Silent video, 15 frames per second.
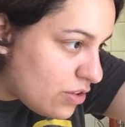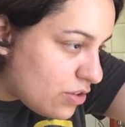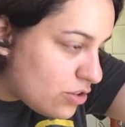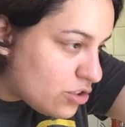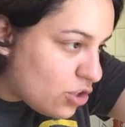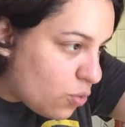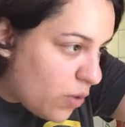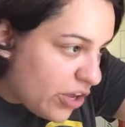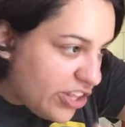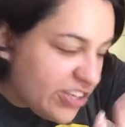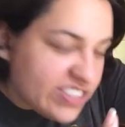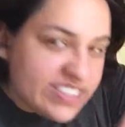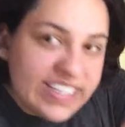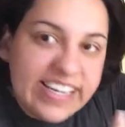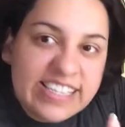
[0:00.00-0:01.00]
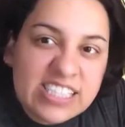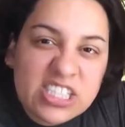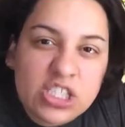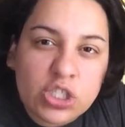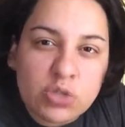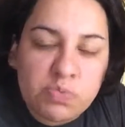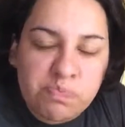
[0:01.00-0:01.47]
So when you see it
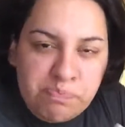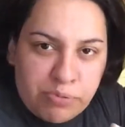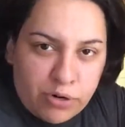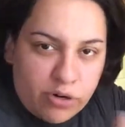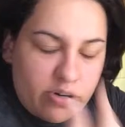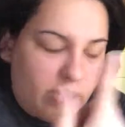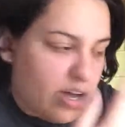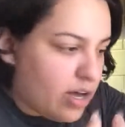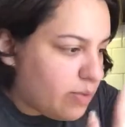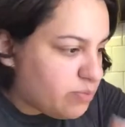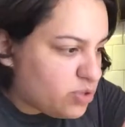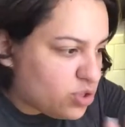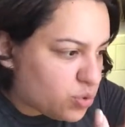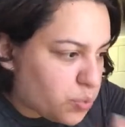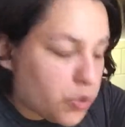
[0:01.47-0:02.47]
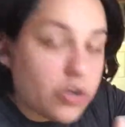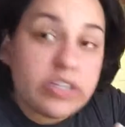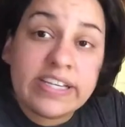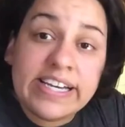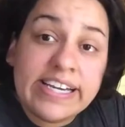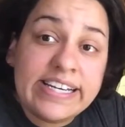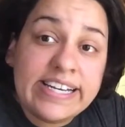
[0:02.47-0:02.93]

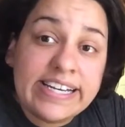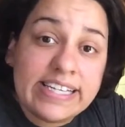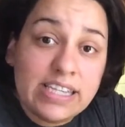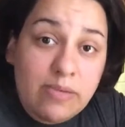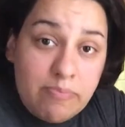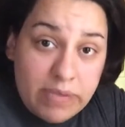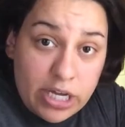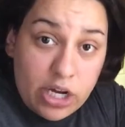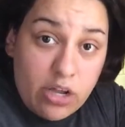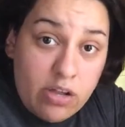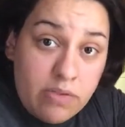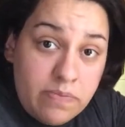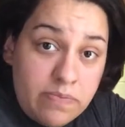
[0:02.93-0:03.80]
swirling in the middle,